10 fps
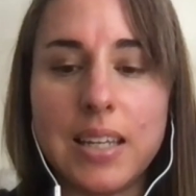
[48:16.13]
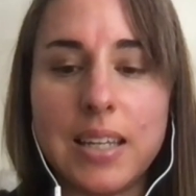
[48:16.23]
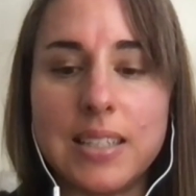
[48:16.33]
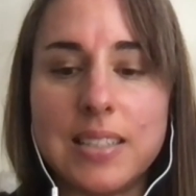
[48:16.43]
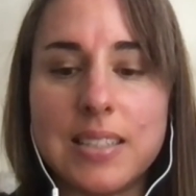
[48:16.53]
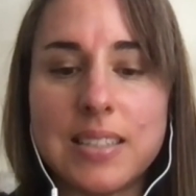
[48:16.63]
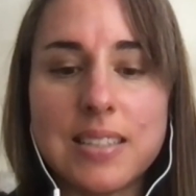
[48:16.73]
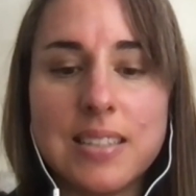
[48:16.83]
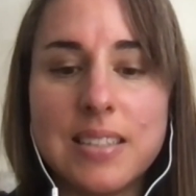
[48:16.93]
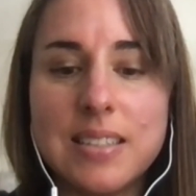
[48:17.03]
And
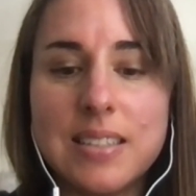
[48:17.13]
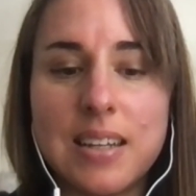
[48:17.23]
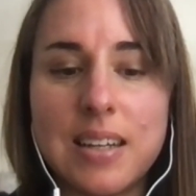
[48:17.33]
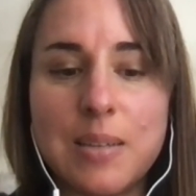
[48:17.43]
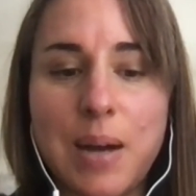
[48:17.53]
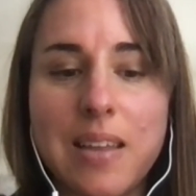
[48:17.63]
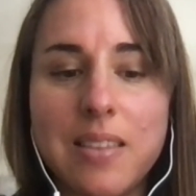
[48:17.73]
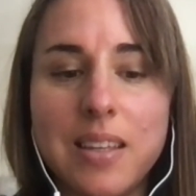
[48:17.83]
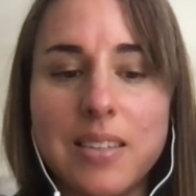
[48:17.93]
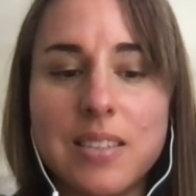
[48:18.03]
I
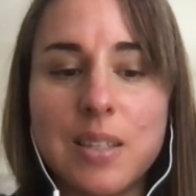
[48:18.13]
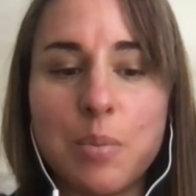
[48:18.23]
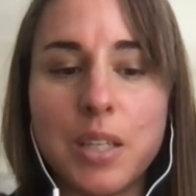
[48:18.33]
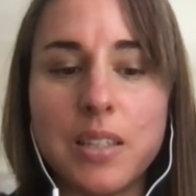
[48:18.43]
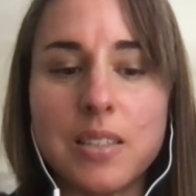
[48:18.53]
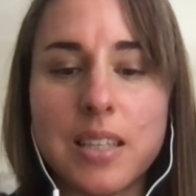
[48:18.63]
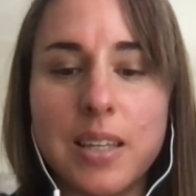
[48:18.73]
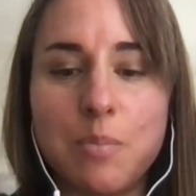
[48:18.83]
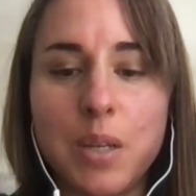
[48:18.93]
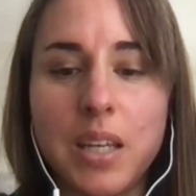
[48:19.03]
think siblings
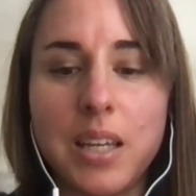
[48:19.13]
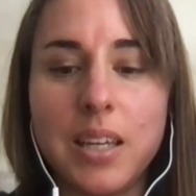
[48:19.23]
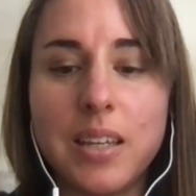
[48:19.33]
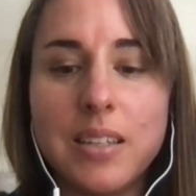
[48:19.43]
can be,